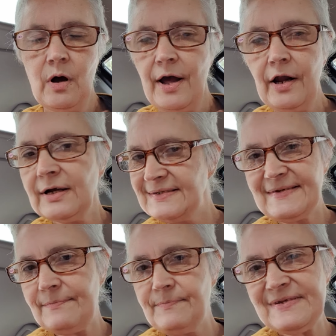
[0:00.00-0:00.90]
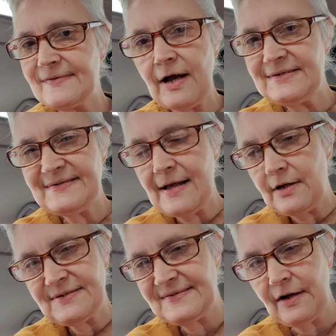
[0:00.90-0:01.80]
And I said, and besides that,
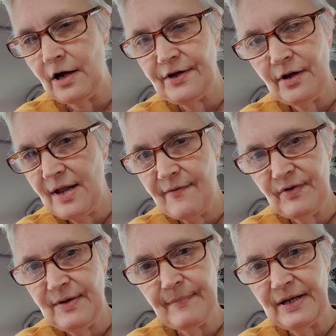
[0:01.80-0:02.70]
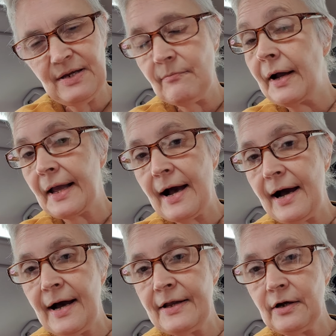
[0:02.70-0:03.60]
I said, I don't have any money in my
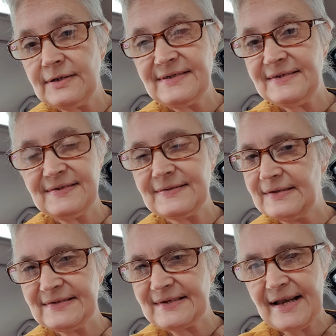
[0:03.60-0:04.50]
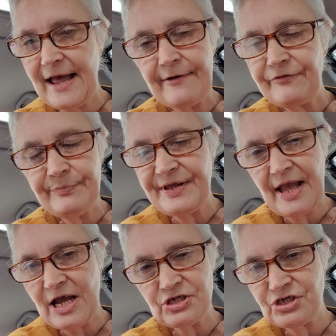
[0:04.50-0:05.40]
card. I said, so it's going to have to be
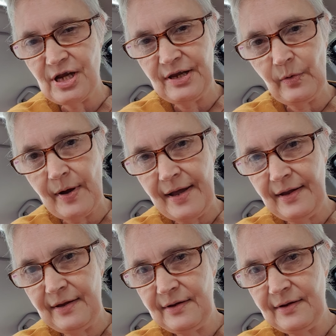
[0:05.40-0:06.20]
cash anyway.